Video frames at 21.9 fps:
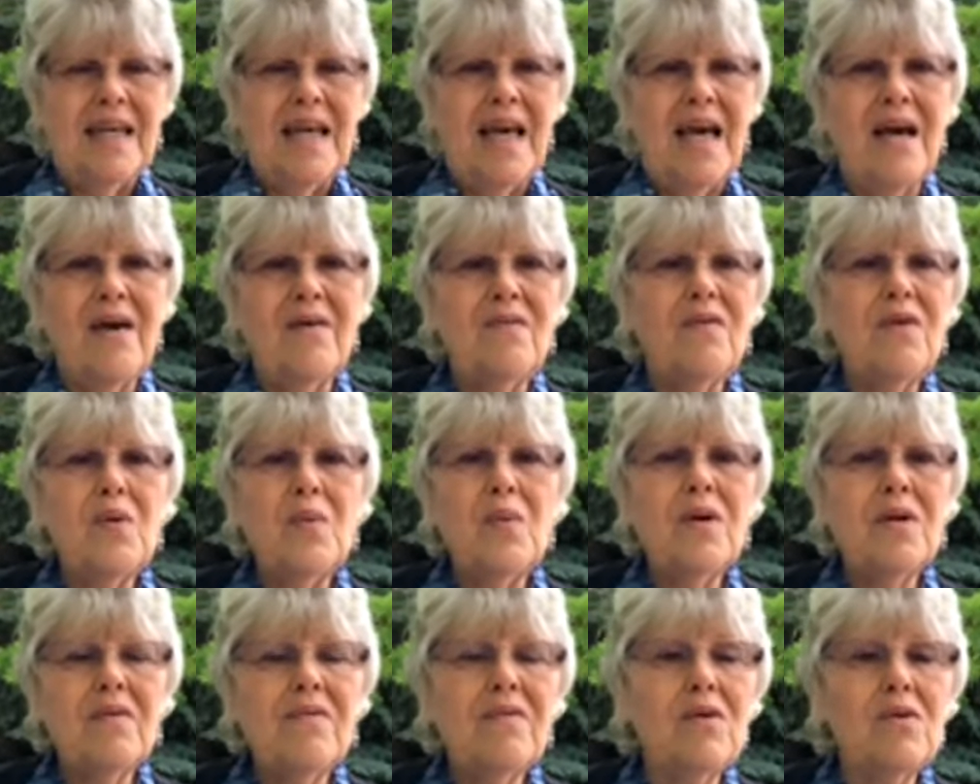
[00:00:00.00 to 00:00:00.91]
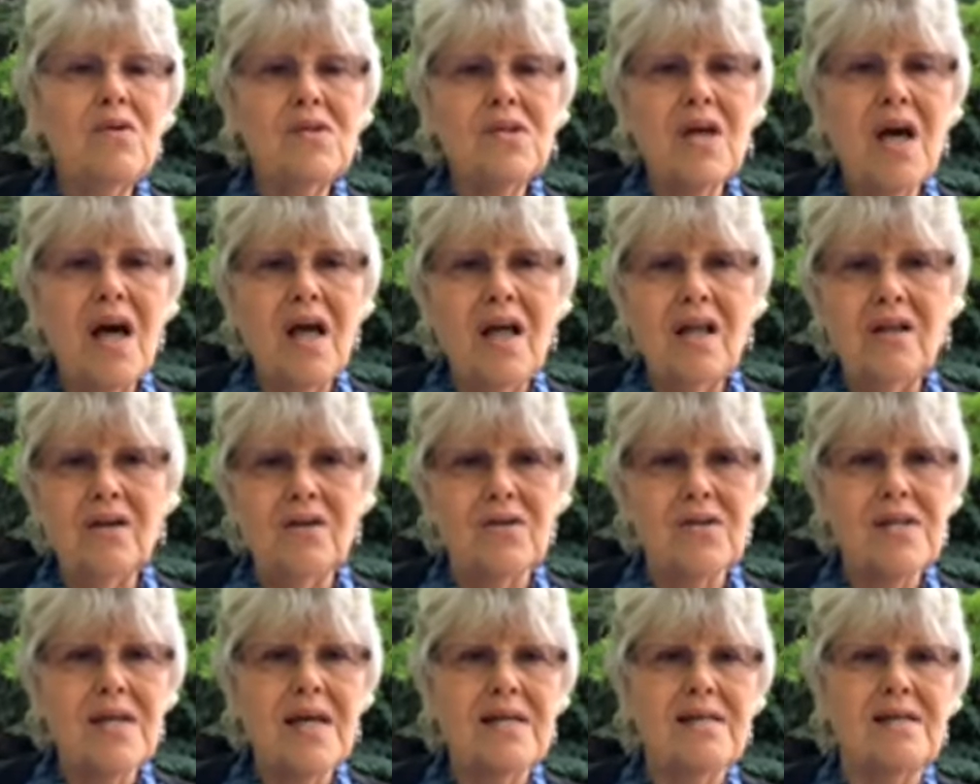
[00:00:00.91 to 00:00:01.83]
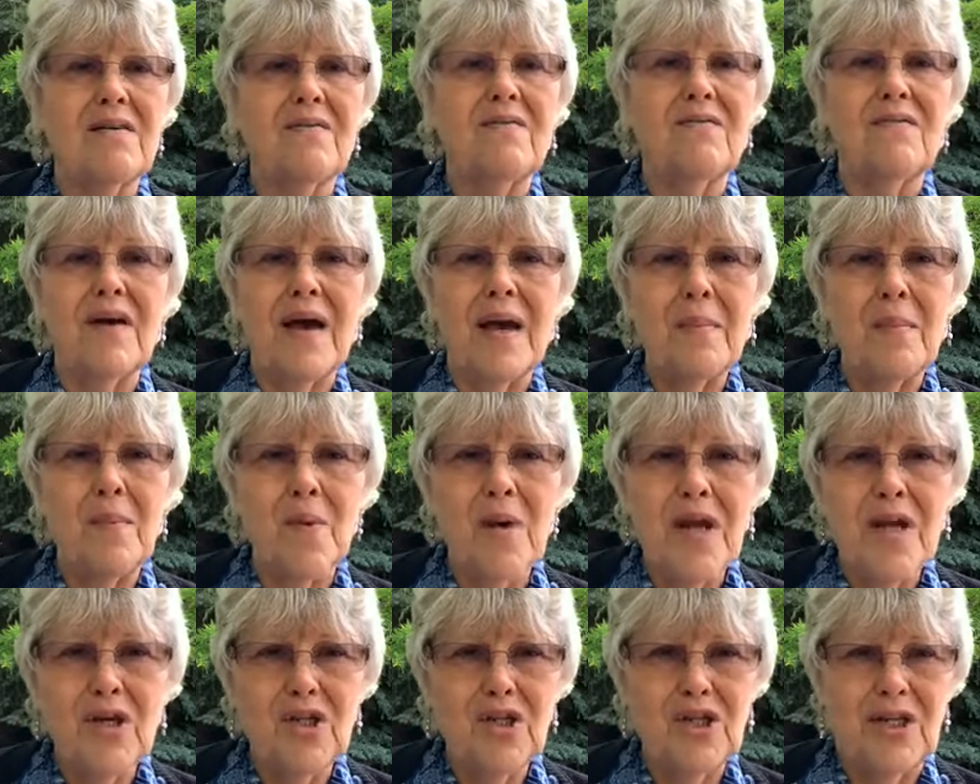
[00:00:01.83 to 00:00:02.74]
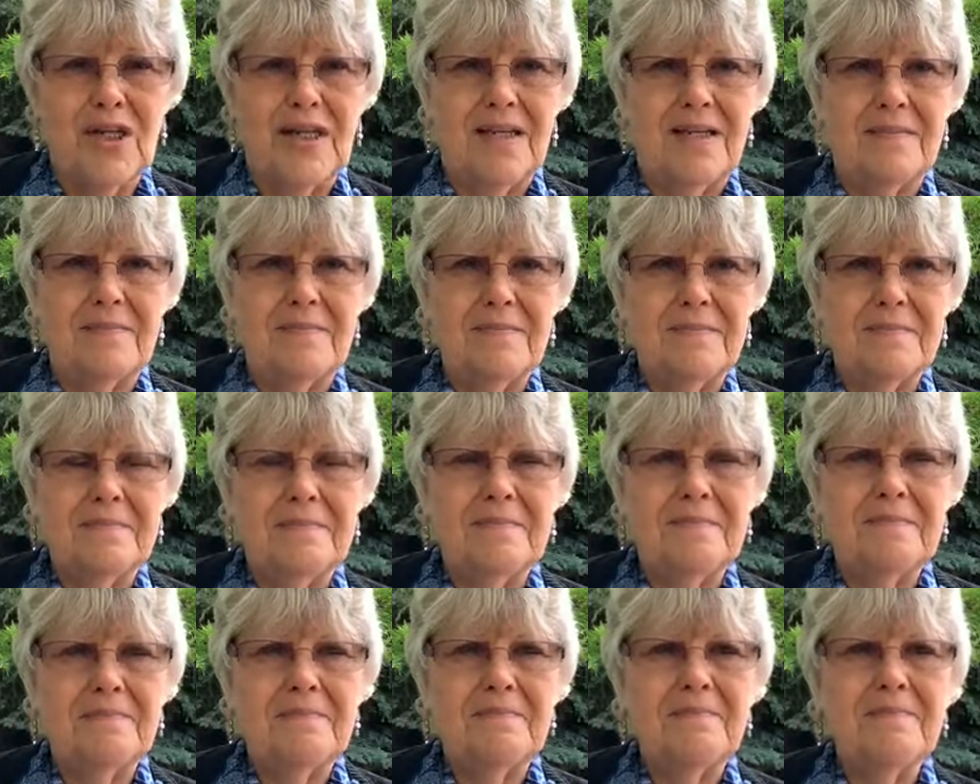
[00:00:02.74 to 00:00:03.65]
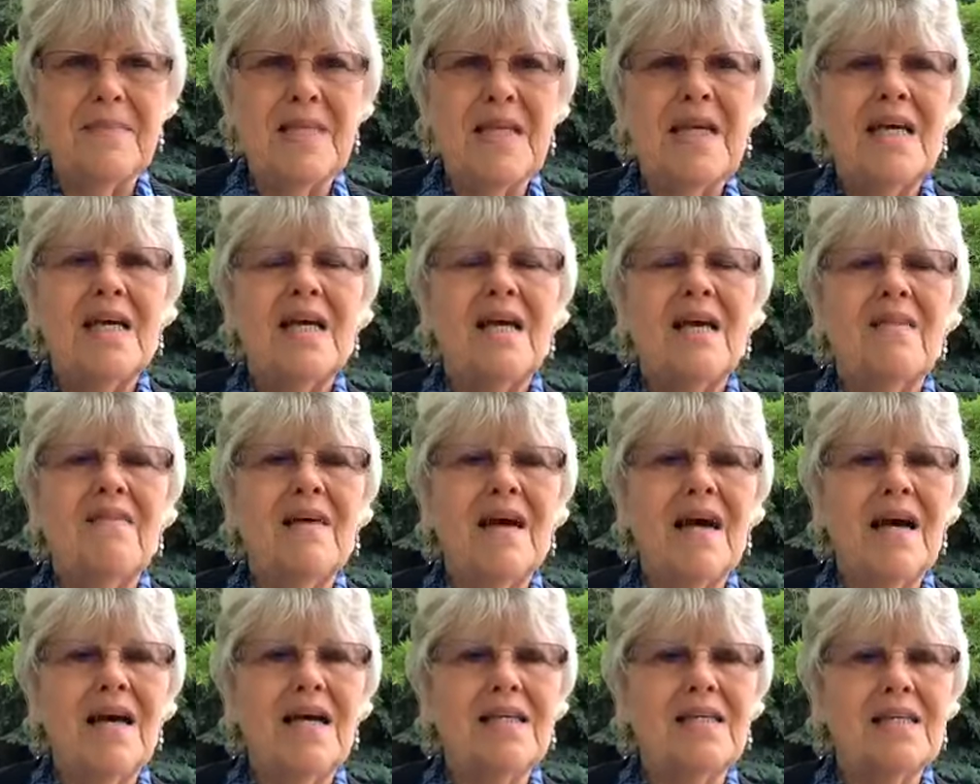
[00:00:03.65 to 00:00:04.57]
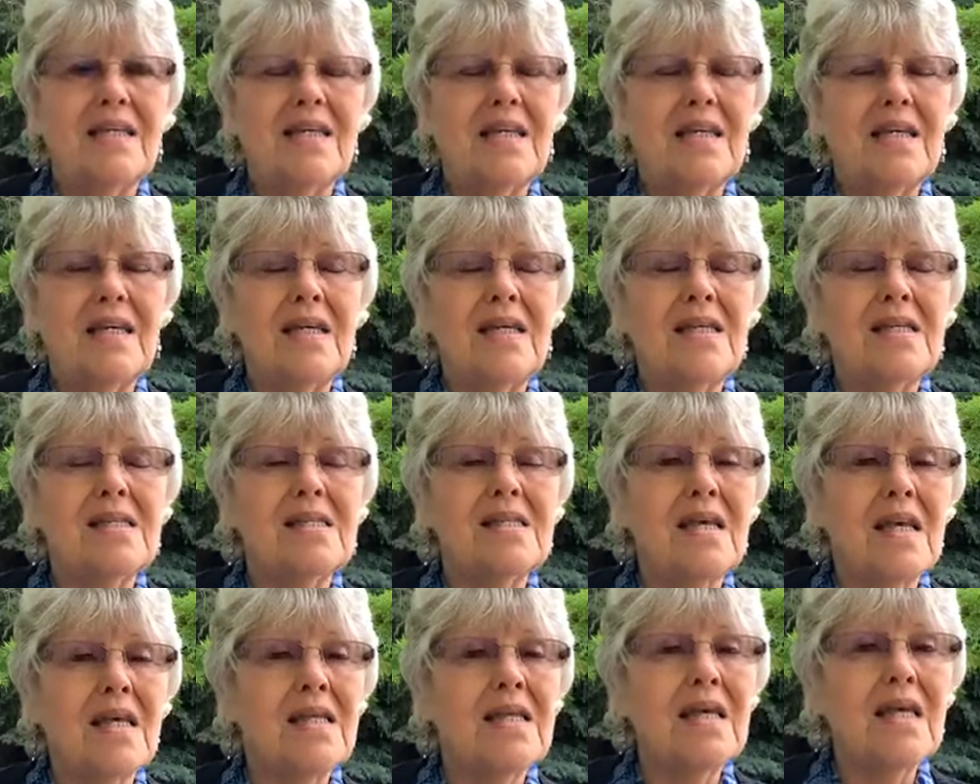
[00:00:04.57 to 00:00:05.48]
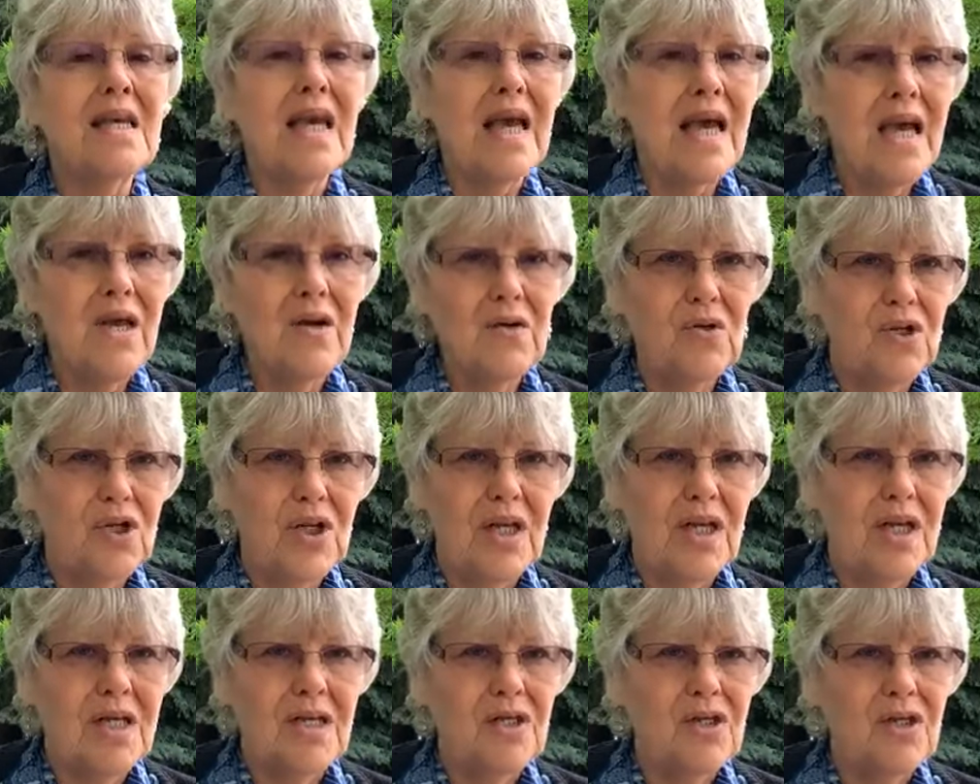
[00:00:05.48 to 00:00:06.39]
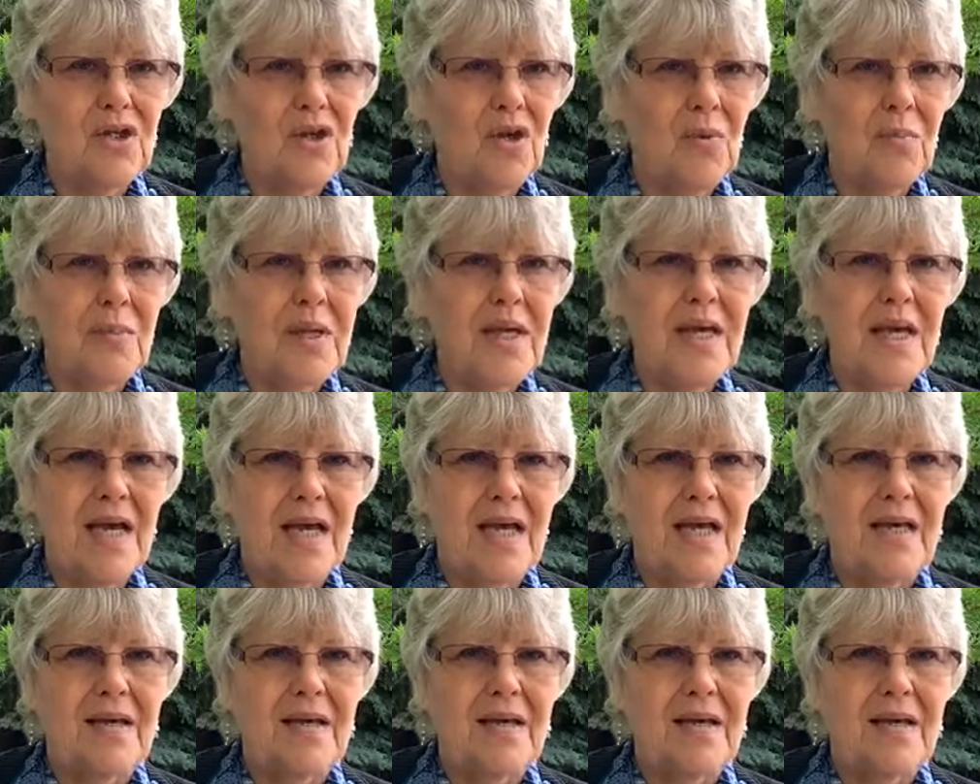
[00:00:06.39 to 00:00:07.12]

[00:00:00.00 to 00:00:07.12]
Every one of those colors has a vibration that is sending energy into your being.